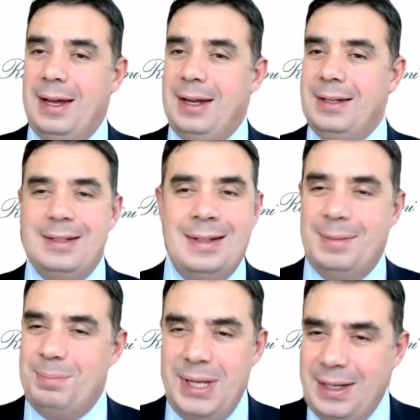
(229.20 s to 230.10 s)
that
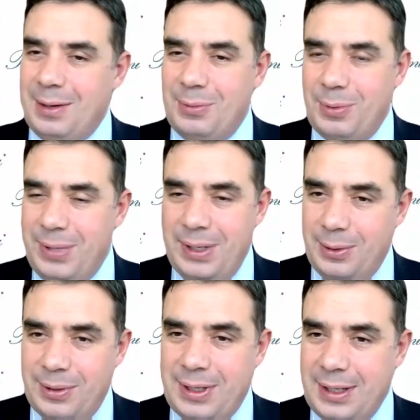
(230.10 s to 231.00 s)
media would
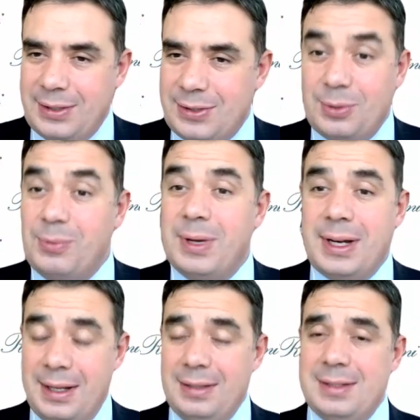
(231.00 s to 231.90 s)
be looking
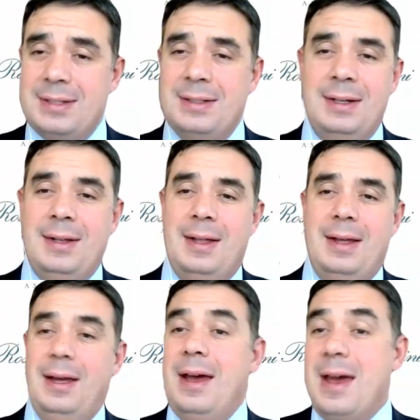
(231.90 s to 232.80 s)
somewhere else,
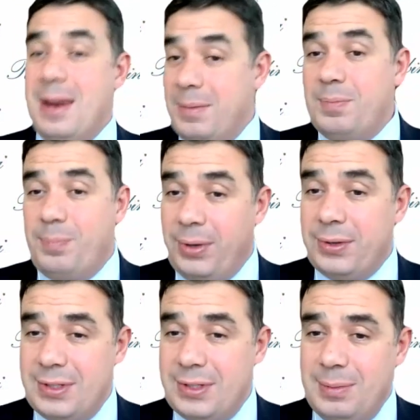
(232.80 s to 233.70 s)
and
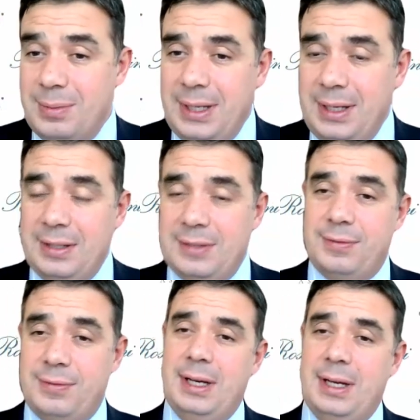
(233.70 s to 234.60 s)
possibly his
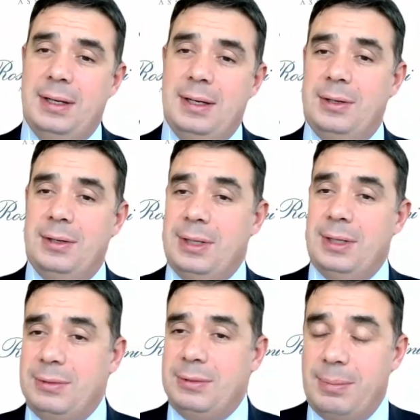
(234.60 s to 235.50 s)
friend
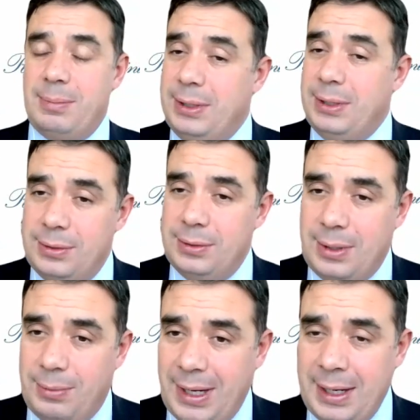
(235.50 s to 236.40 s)
Donald Trump returned
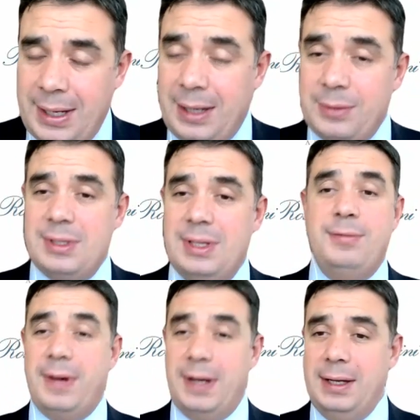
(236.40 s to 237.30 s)
to the White House.
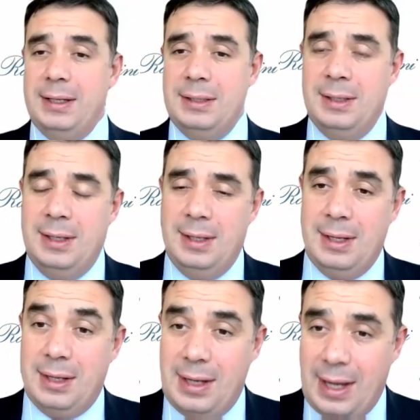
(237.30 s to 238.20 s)
He fired
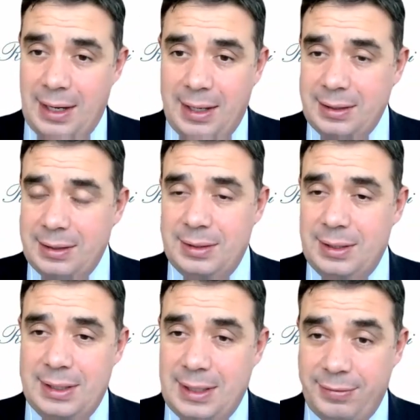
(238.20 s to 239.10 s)

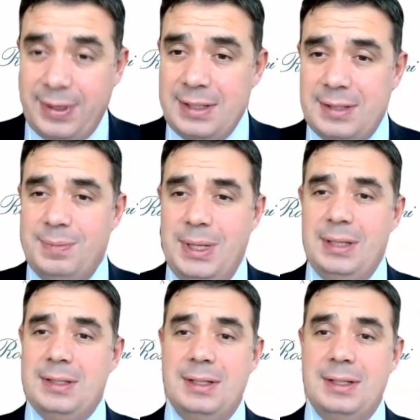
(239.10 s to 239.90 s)
Gallant, the defense